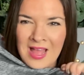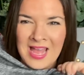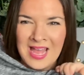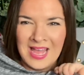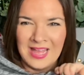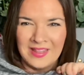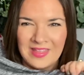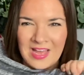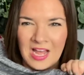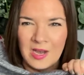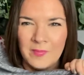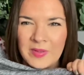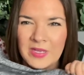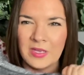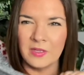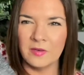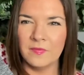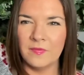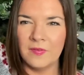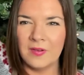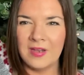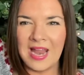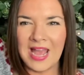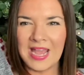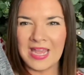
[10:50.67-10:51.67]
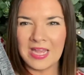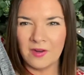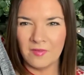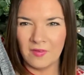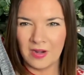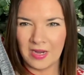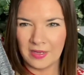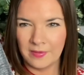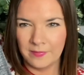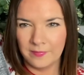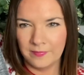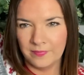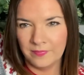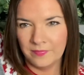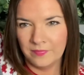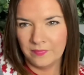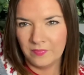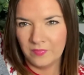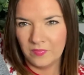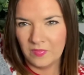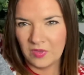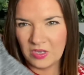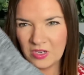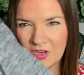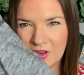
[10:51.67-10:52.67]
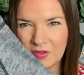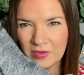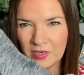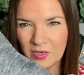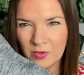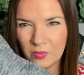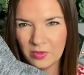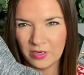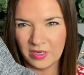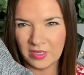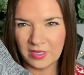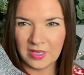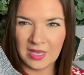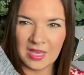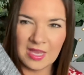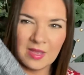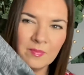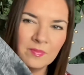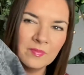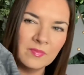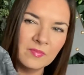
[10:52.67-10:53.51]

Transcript: That'd be good for layering, you know, and you want to keep